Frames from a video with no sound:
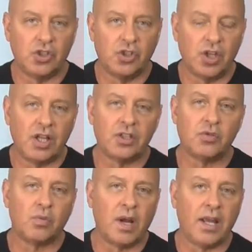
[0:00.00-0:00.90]

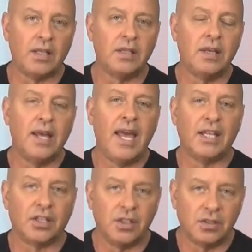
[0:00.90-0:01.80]
just right
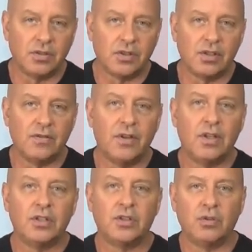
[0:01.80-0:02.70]
and conducive
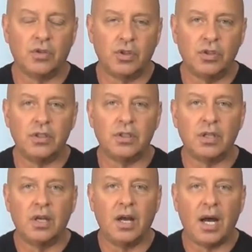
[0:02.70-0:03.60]
to
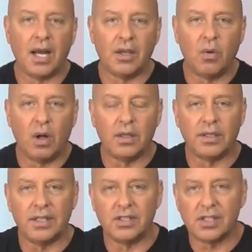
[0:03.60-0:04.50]
good, high
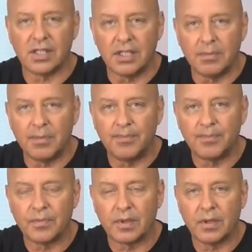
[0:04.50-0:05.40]
quality sleep.
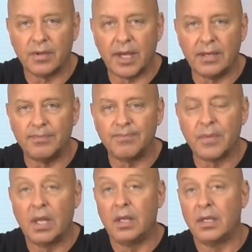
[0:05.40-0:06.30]
Okay?
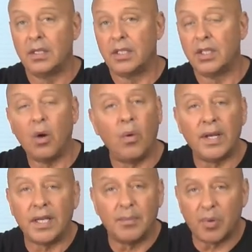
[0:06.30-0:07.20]
You don't want
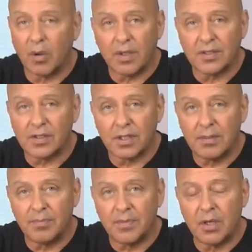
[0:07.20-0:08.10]
any broken
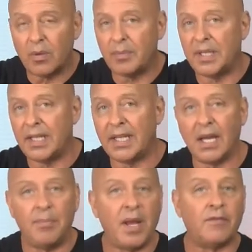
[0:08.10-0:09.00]
sleep. You don't want to be getting
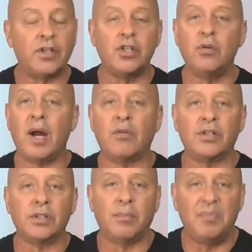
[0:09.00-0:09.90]
up every 2
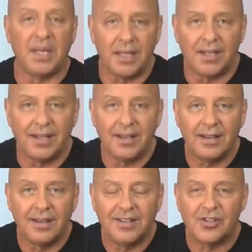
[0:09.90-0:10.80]
hours to pee.
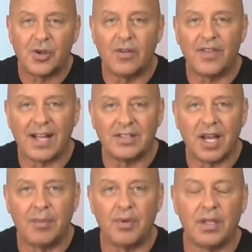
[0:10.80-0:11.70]
So if that's
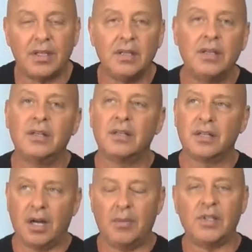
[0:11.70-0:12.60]
happening,
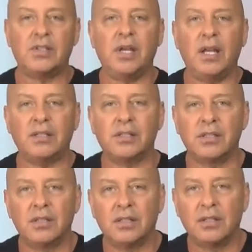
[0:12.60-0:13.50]
common
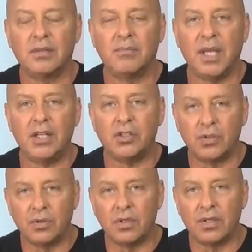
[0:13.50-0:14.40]
sense. Make
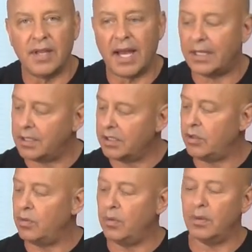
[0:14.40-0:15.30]
sure that
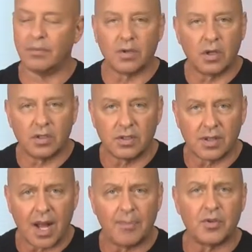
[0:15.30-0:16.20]
you
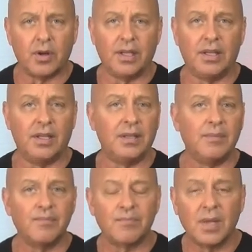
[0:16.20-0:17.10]
stop
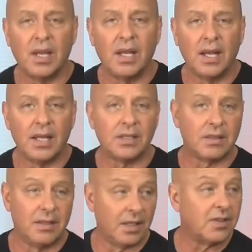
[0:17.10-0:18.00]
drinking
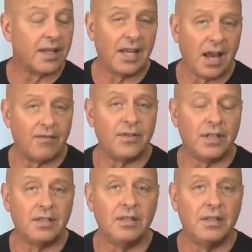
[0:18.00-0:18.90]
things like
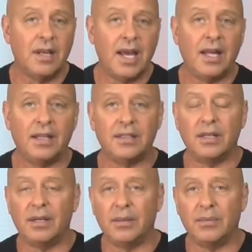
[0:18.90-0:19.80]
caffeine
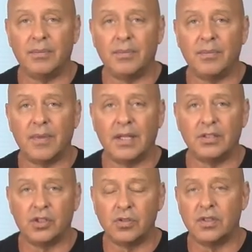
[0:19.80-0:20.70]
and
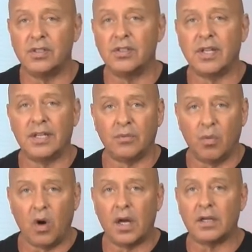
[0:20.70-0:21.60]
juices and
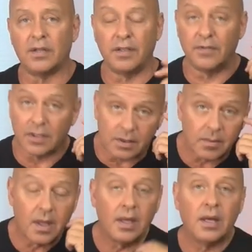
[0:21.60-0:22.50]
water even
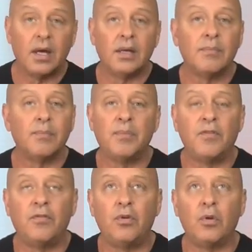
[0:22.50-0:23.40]

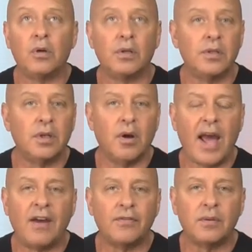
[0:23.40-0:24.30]
before,
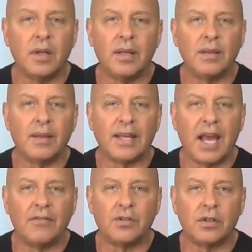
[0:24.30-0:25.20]

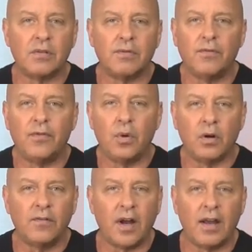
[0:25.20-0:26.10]
after 4
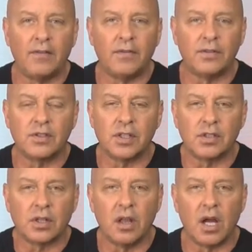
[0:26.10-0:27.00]
or 5, 6
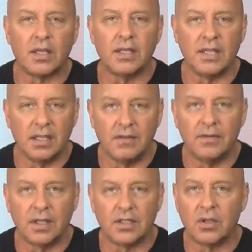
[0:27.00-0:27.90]
o'clock in the
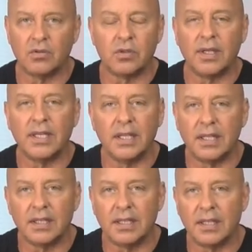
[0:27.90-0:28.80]
evening. Don't drink
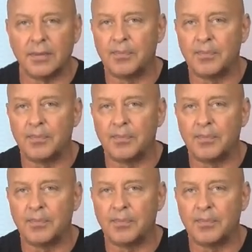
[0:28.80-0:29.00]
anything